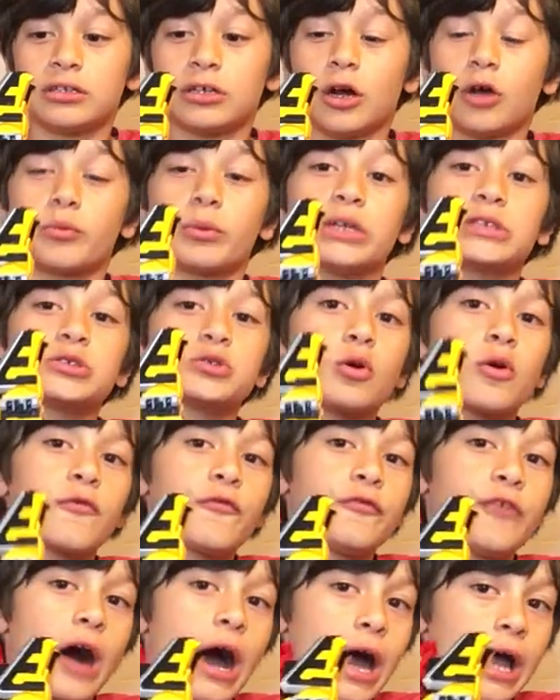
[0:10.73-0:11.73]
original
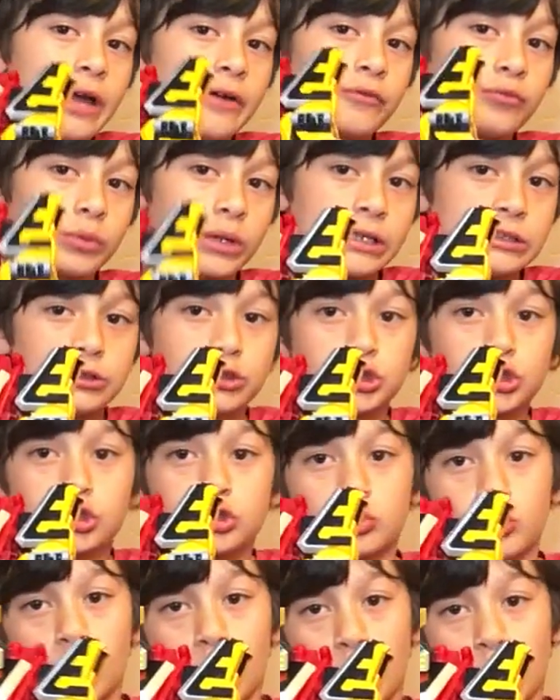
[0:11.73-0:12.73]
5 Ranger
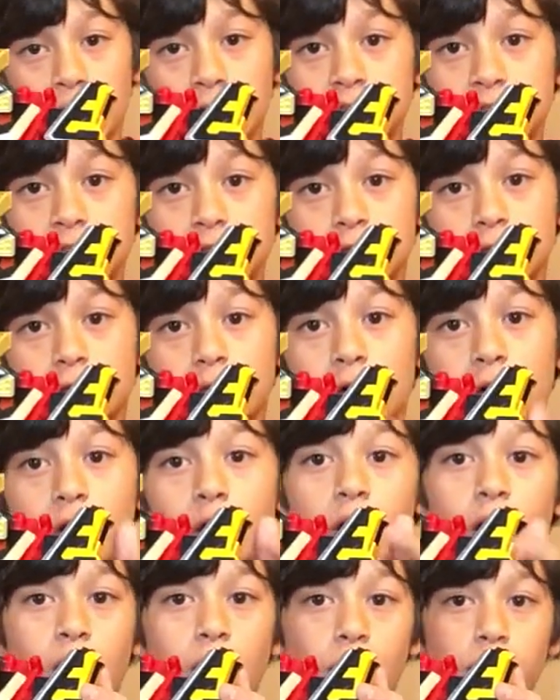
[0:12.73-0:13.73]
Zords,
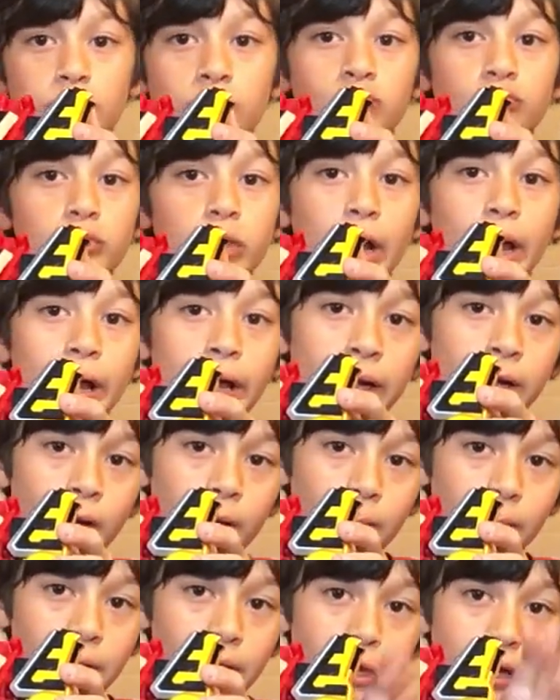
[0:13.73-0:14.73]
red,
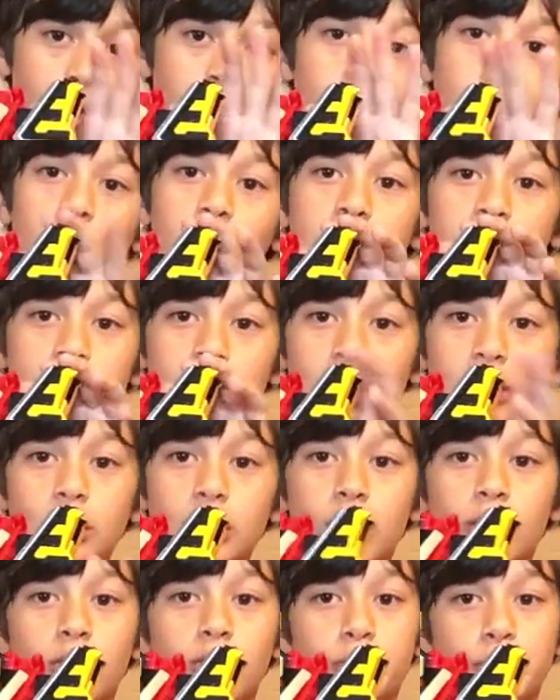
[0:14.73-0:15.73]
pink,
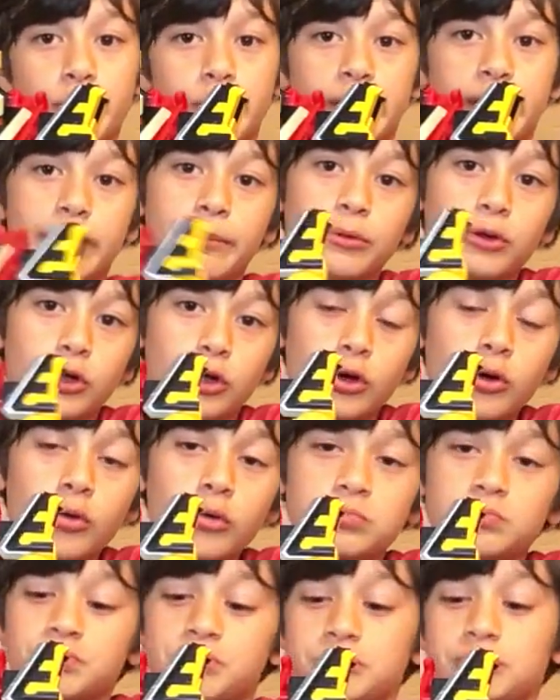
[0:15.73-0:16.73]
yellow, green, and blue.
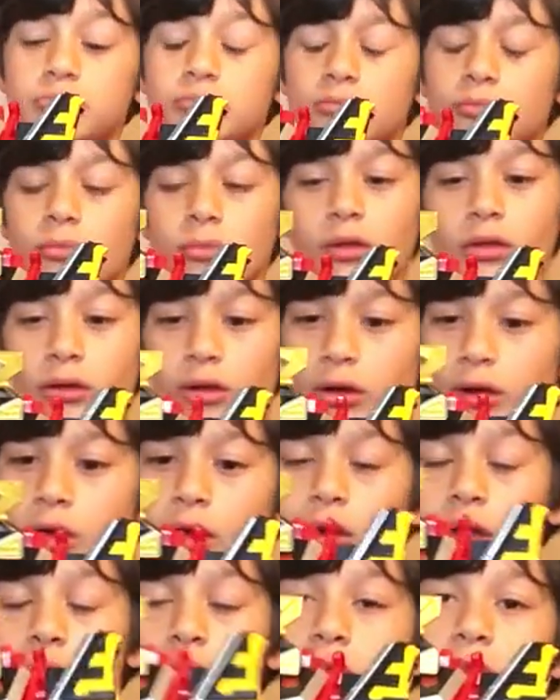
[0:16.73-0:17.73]

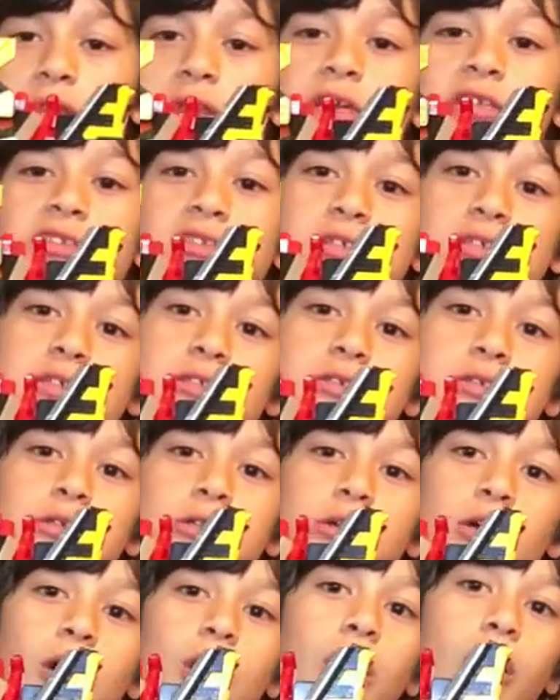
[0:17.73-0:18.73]
This is
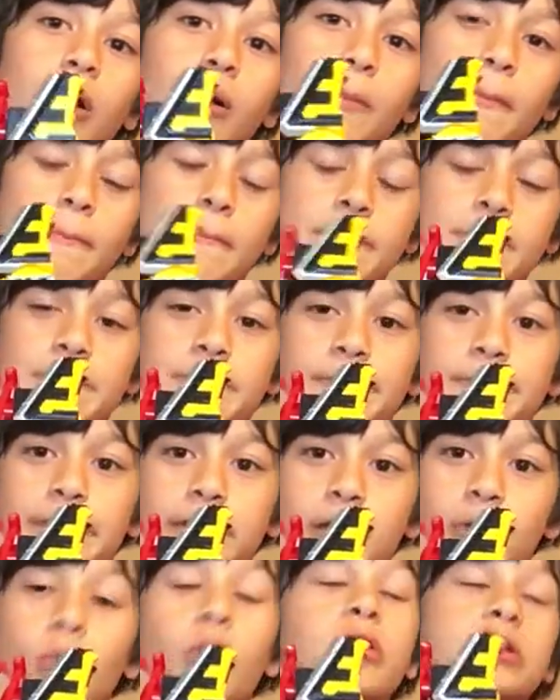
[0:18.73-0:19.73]

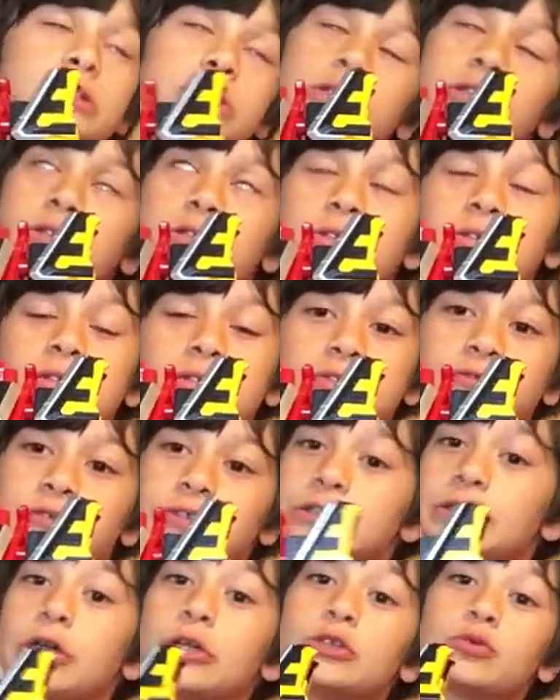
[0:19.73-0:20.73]
this is the
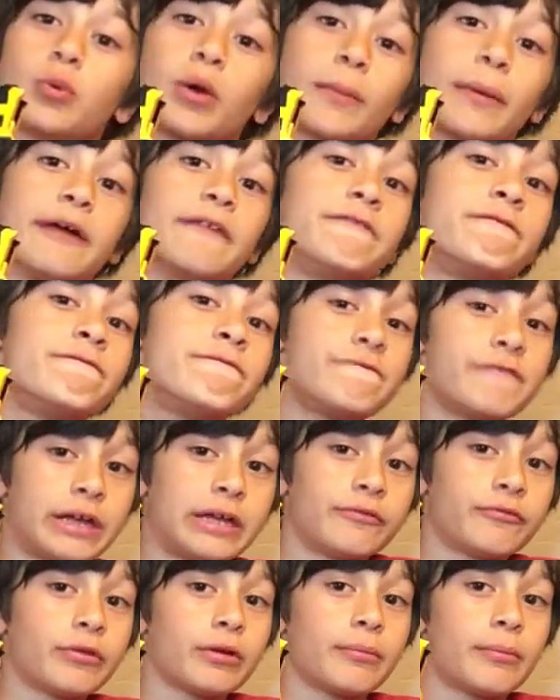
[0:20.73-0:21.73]
first time. It's one of my
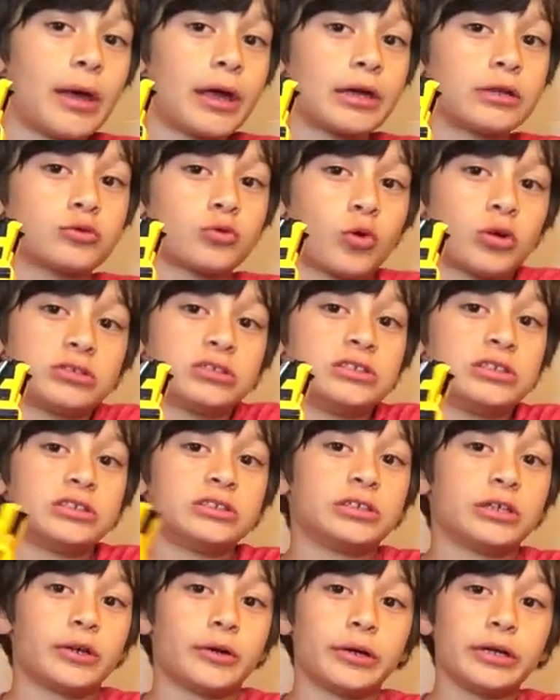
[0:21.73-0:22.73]
favorite Megazords in the
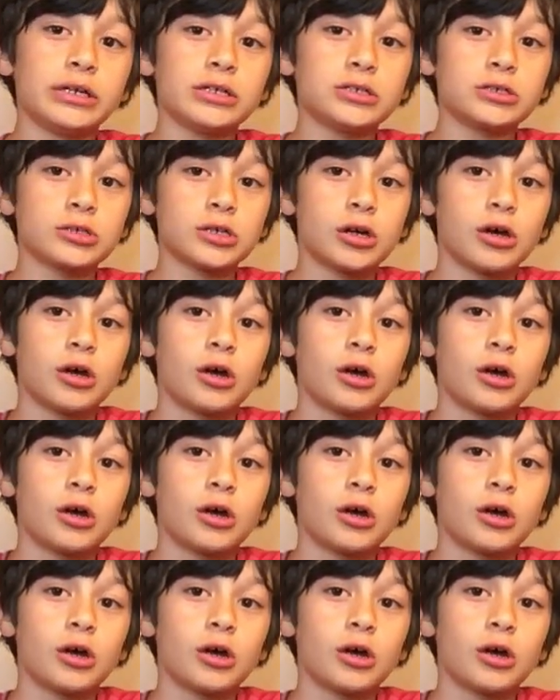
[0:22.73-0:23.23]
series.